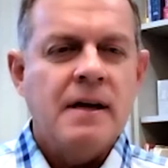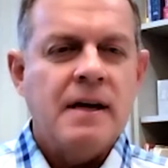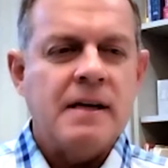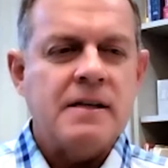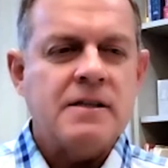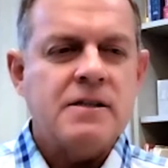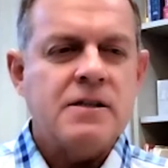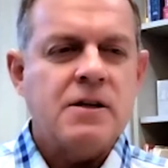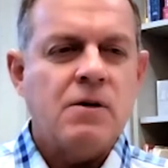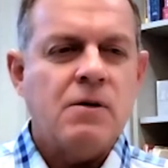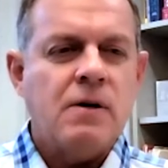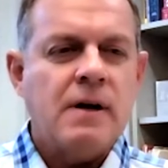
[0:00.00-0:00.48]

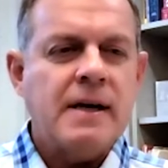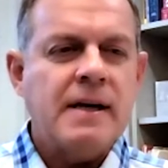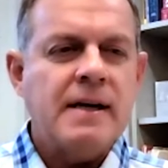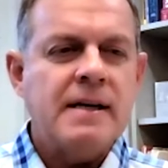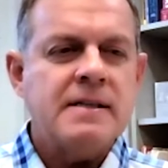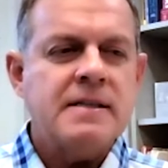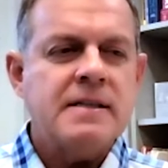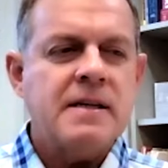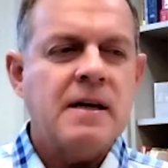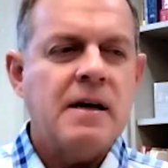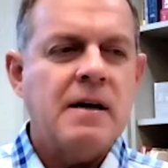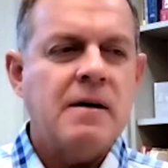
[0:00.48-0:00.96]
And so I
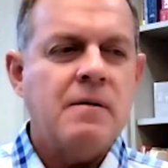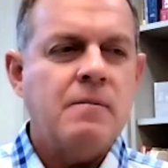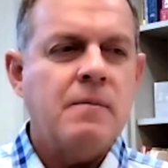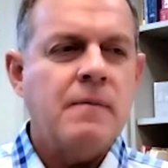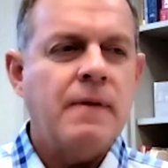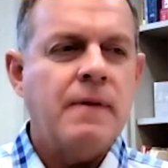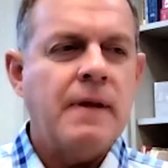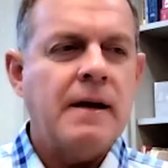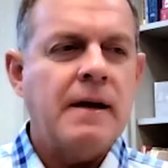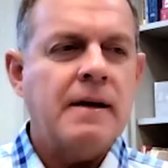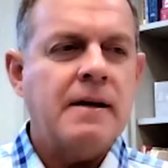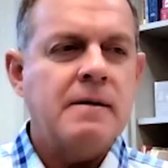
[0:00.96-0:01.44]
get
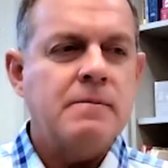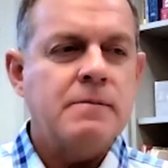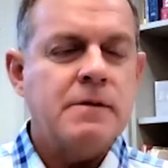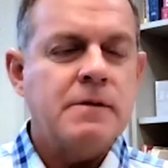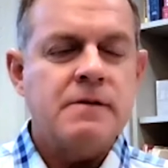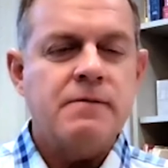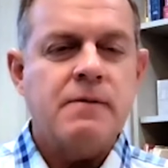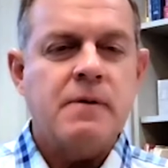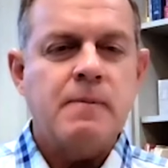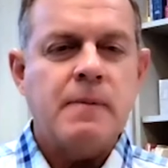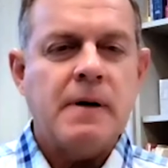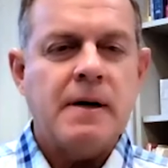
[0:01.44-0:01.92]
some that come
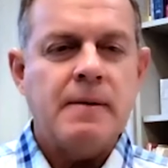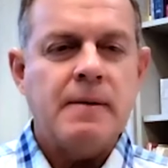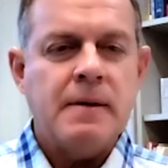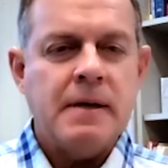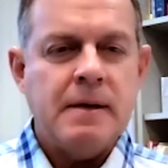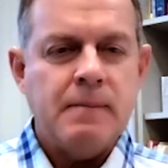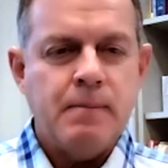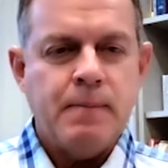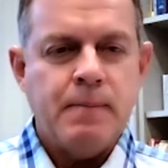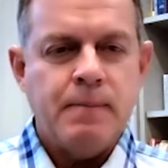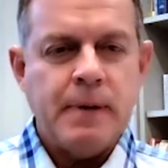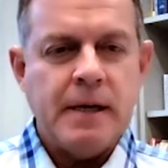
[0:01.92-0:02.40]
just from my
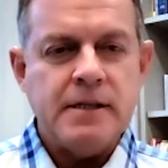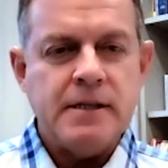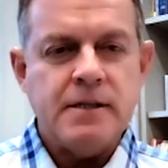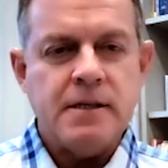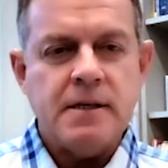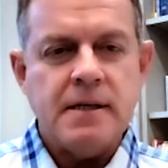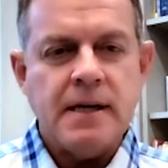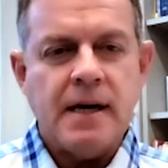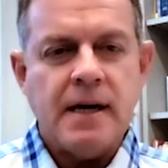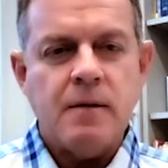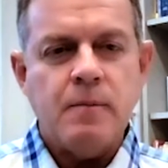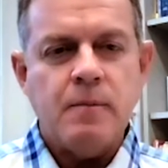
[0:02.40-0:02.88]

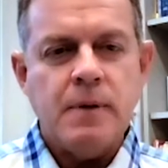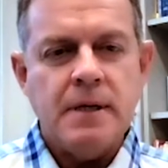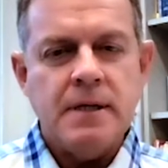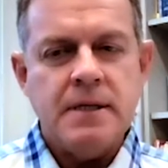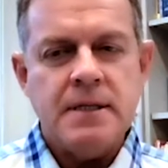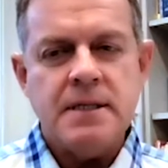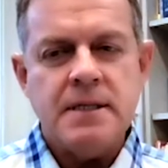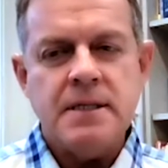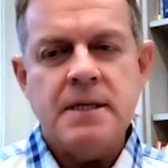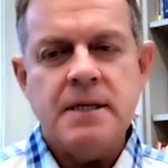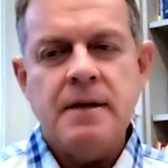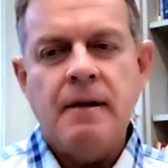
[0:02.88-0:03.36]
patient
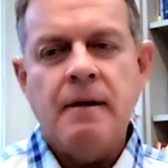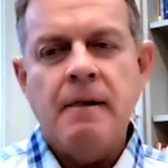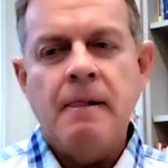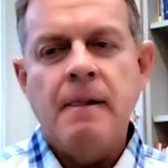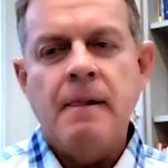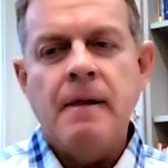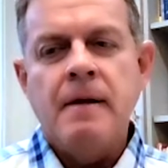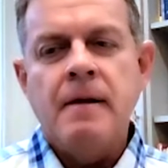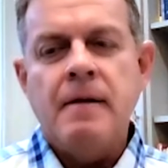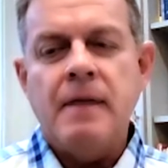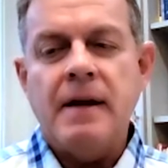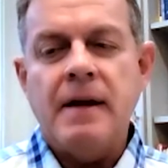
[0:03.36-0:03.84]
database.
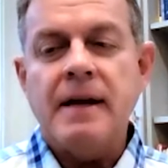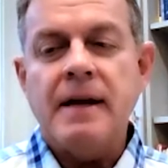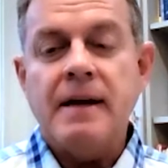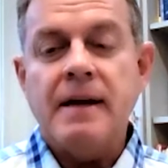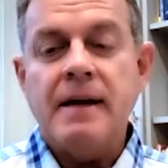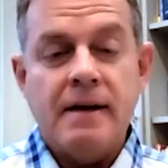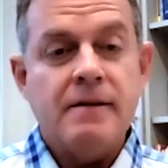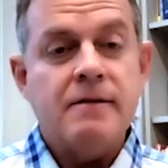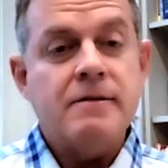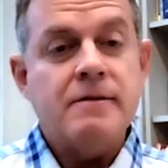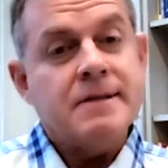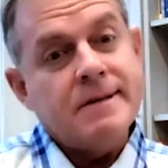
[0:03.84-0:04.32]
And then I
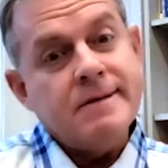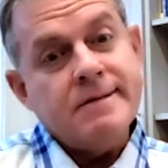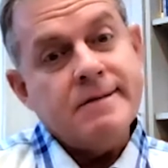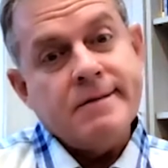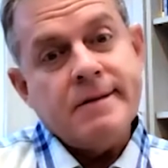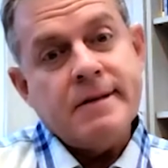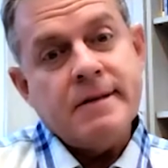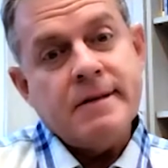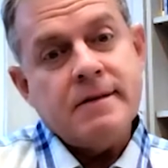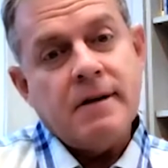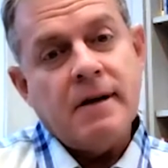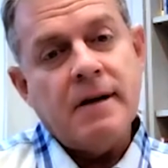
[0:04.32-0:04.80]
get others
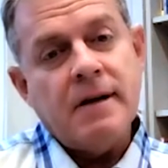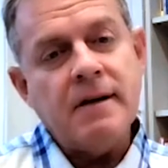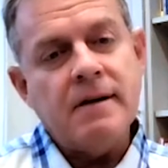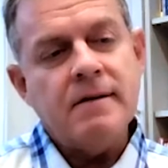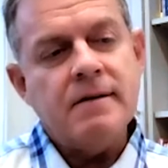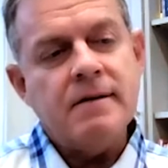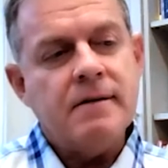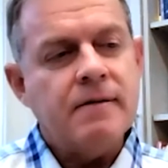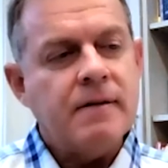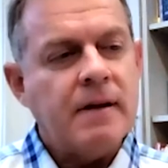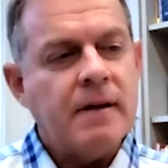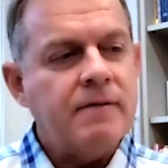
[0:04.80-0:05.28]
that just
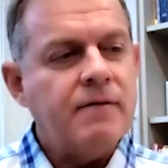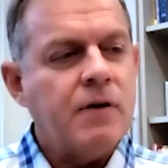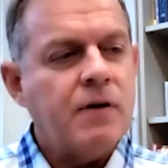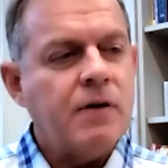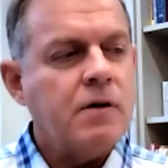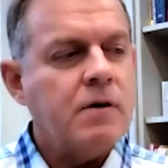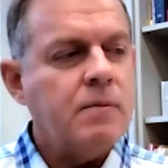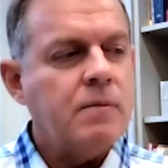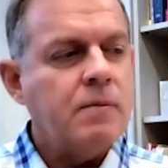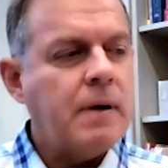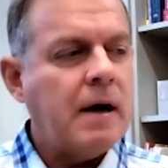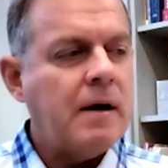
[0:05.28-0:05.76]
like they've
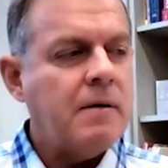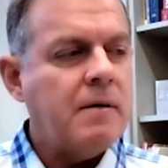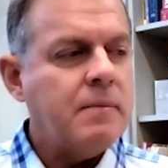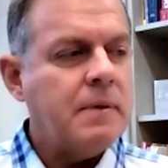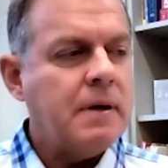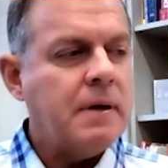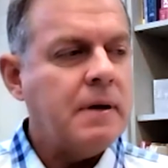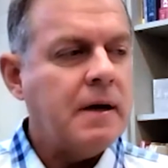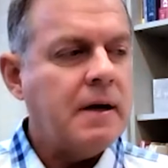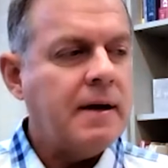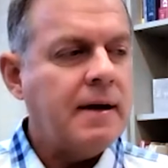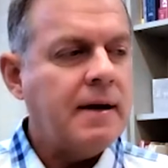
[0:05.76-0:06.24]
heard about
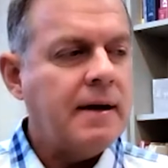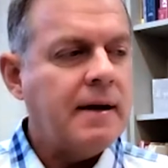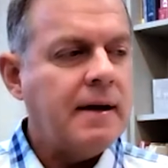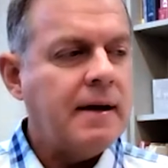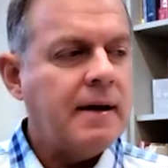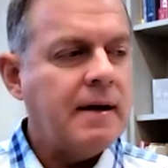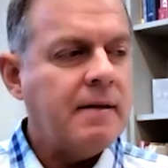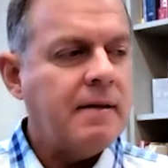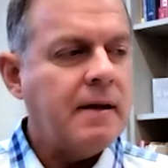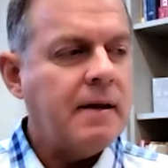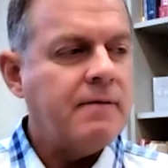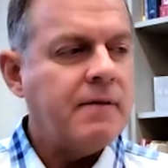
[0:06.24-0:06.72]
me
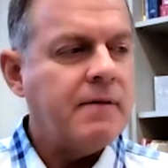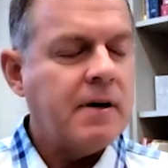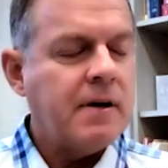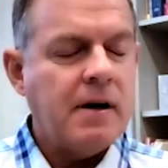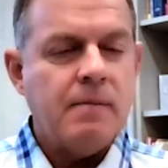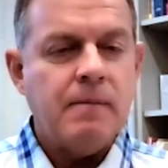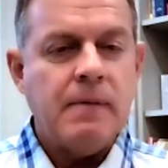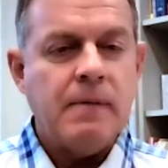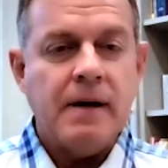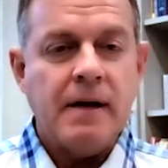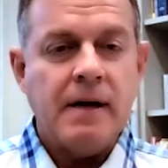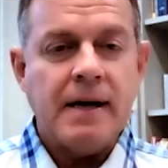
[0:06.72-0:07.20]
and they've
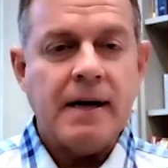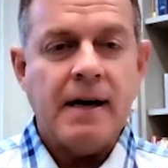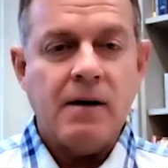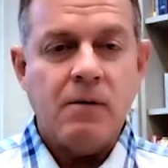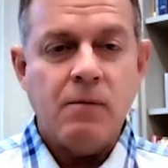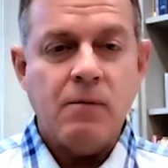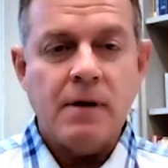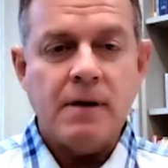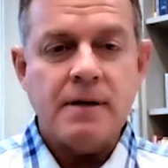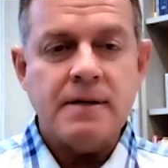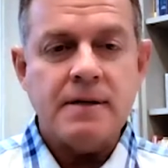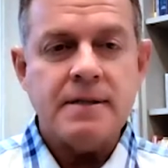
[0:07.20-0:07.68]
come and they
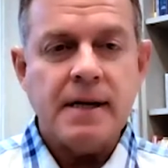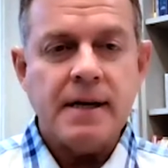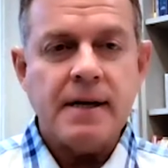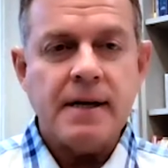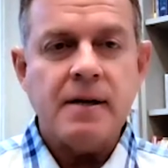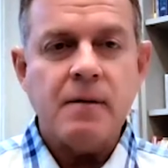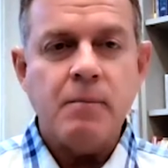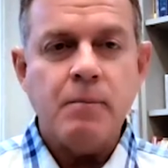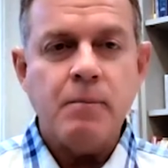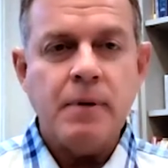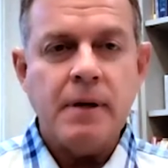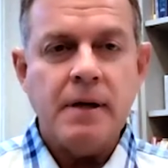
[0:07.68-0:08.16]
kind of want a
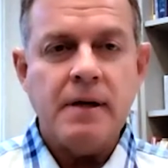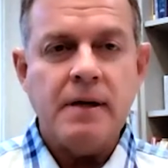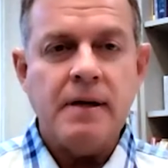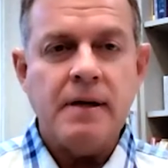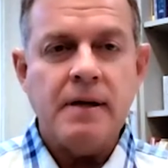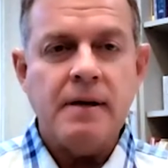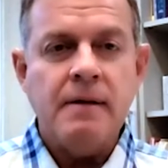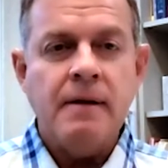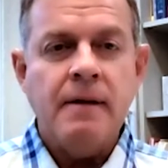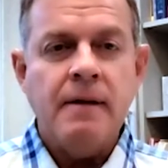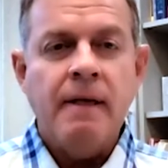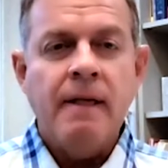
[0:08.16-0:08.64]
second
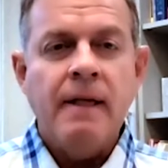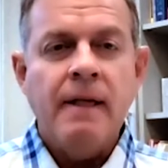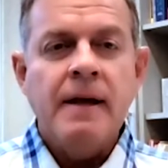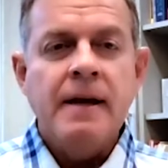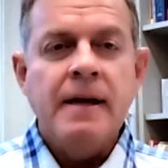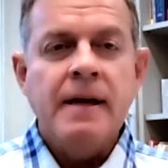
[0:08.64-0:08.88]
opinion.